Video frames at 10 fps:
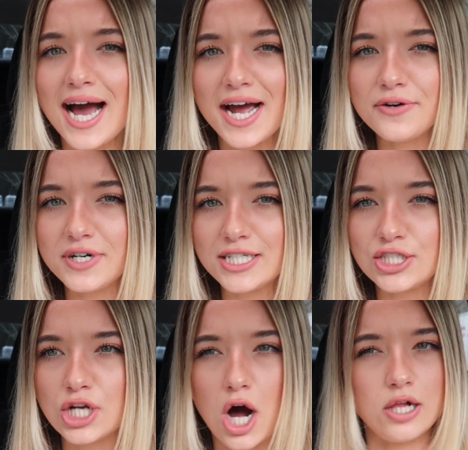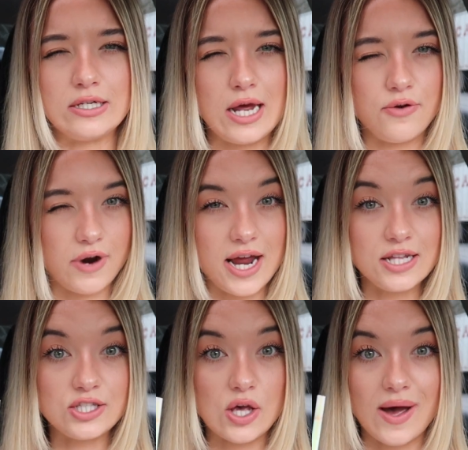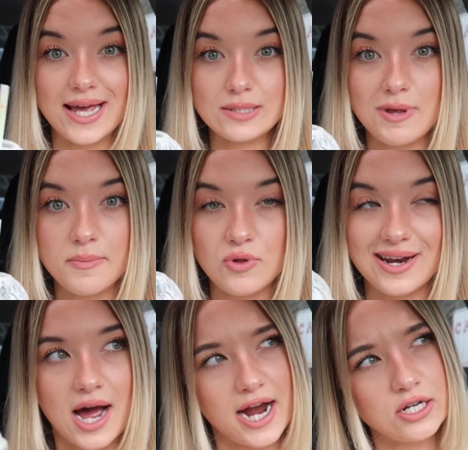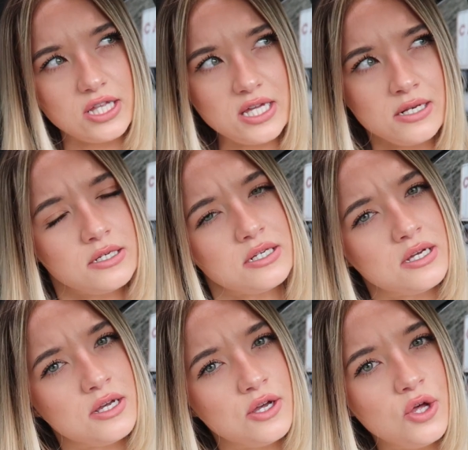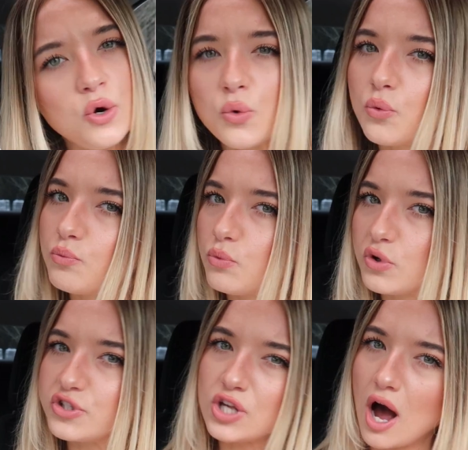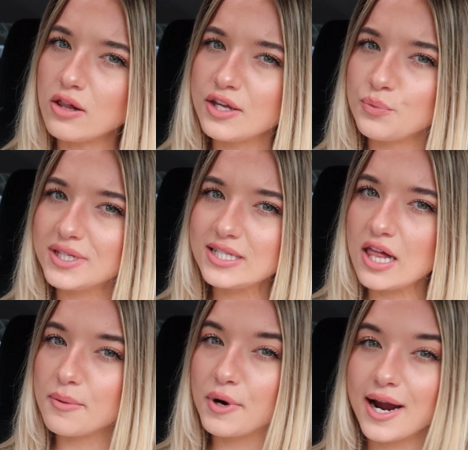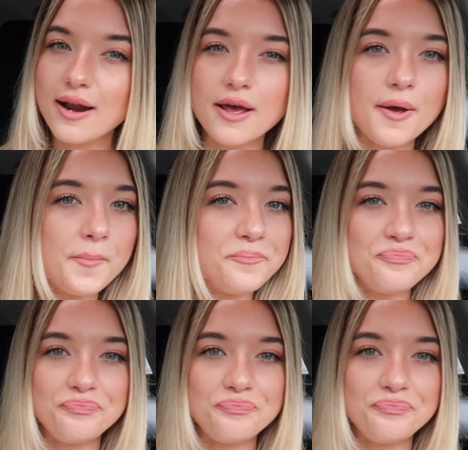an Irish holiday, right? So I guess people in Ireland or Scotland would celebrate it.